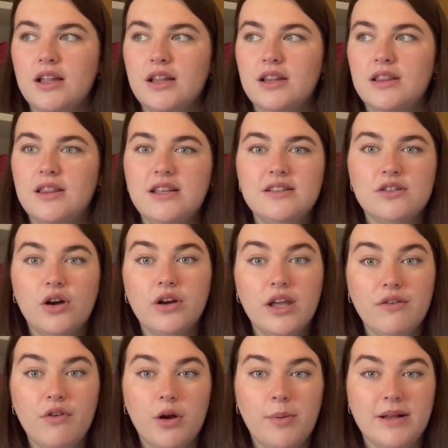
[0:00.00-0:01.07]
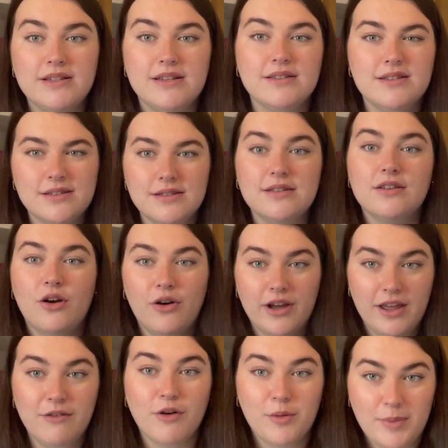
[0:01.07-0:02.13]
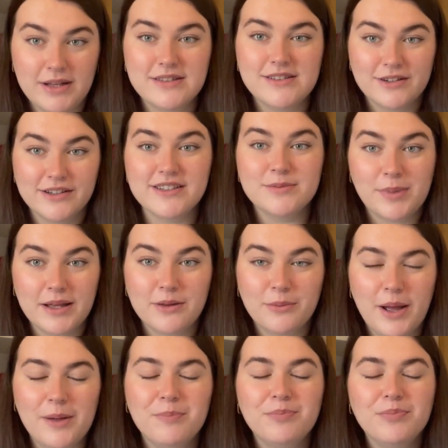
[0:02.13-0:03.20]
these hockey romances, this is a hockey romance series by the way,